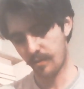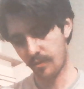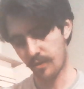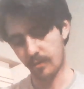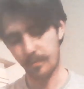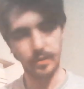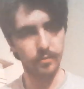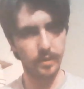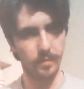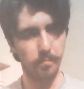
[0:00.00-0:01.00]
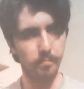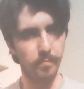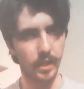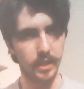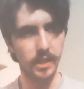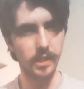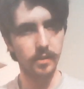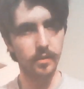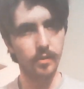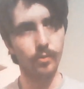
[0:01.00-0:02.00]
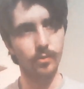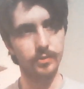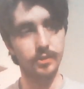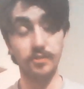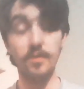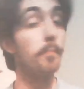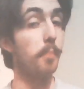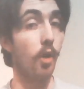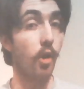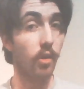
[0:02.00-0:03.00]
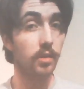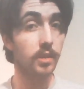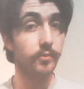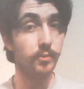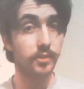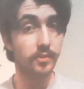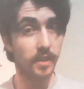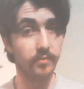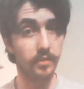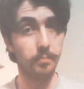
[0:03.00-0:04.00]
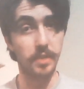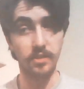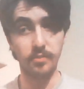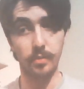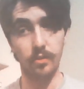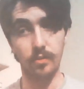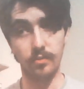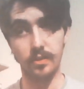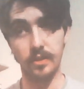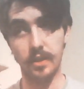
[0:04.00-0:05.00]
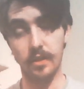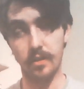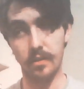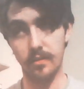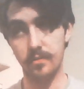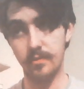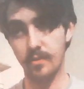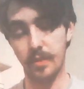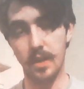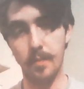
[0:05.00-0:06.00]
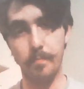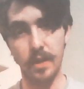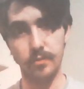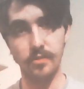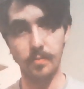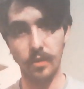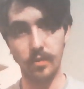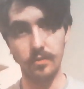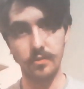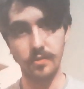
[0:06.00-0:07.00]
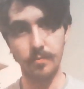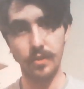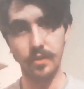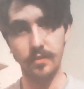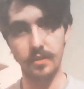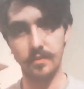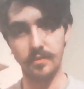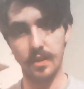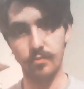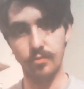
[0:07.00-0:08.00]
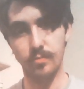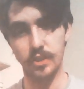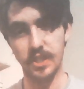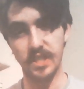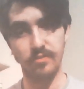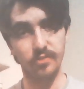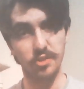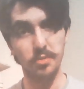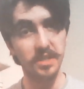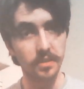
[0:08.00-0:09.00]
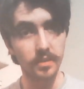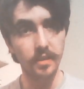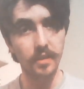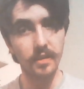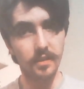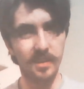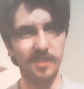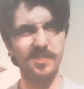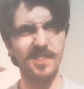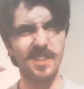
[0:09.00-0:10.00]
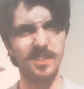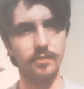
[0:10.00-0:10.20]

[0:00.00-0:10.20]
therapeutic putty or just a ball, if you just have a baseball or some kind of bouncy ball or something that doesn't have too much give to it, like if it's not,